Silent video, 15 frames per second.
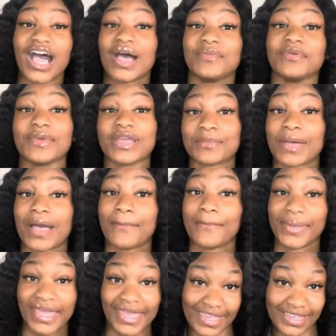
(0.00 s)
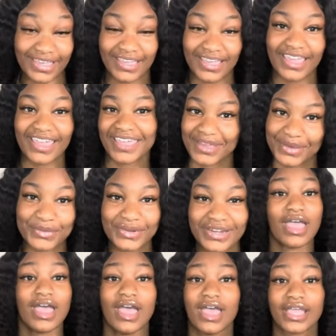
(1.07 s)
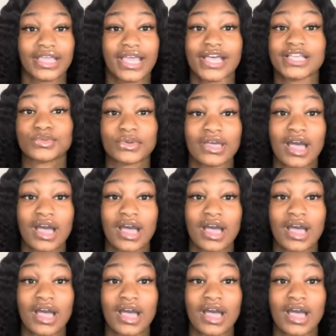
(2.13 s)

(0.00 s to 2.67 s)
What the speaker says: I'll be breaking my back at work. Guess what?